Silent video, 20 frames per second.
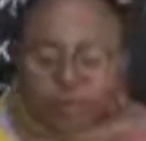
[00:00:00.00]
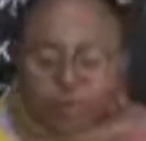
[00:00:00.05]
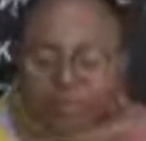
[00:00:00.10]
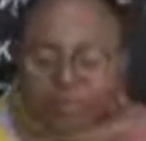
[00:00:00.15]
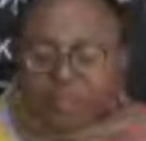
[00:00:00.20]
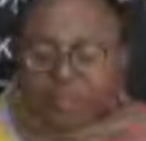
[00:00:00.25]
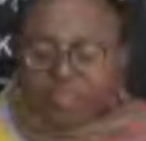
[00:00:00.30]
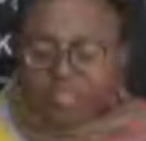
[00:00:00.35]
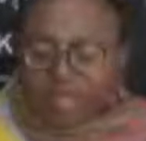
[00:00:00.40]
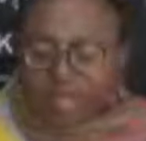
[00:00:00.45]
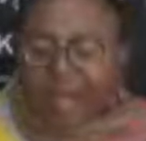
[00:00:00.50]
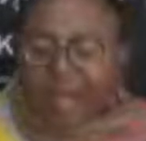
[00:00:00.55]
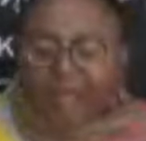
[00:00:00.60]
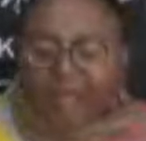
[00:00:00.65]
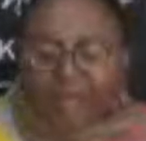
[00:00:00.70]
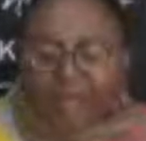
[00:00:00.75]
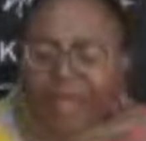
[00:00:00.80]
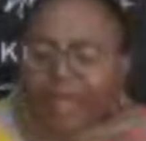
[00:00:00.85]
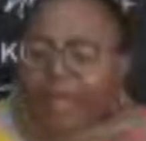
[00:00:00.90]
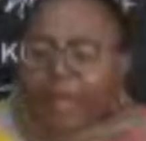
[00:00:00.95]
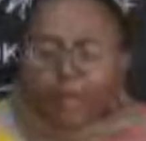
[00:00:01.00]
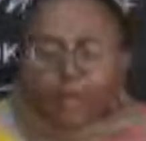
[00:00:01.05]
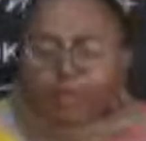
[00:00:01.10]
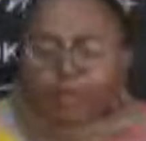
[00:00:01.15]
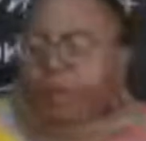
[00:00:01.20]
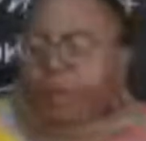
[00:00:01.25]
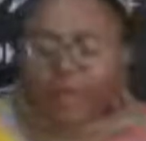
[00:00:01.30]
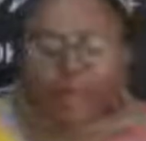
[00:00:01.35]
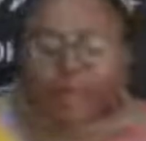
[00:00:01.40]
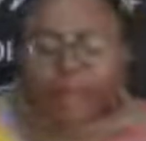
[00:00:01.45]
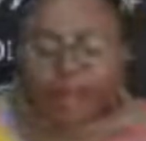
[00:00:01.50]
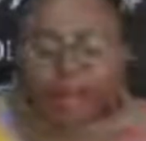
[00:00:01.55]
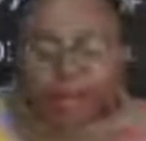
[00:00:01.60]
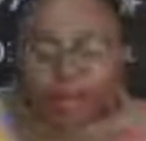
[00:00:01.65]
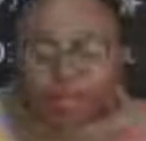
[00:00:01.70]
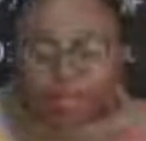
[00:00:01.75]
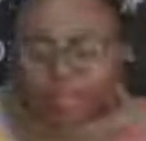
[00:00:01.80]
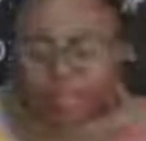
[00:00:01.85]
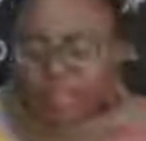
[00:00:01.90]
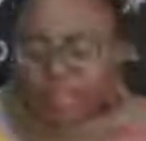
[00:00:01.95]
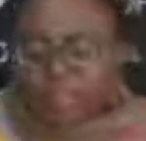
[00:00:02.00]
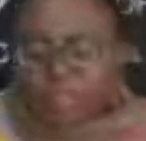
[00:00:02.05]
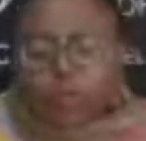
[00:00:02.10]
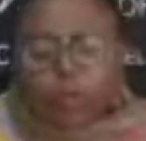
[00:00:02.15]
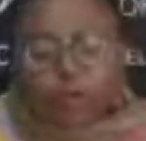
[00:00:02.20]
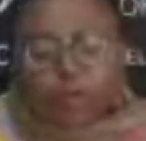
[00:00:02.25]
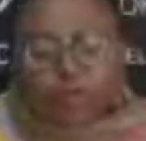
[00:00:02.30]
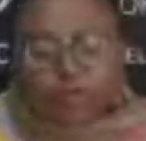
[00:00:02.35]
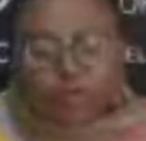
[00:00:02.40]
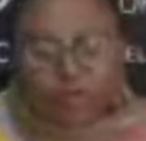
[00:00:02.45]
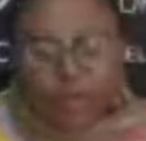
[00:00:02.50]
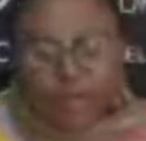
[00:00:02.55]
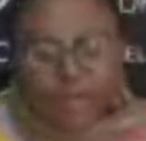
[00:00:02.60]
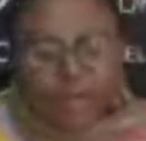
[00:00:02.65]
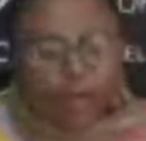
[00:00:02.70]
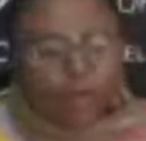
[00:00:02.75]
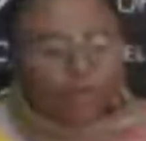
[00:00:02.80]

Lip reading: with each other, do we really not just glorify our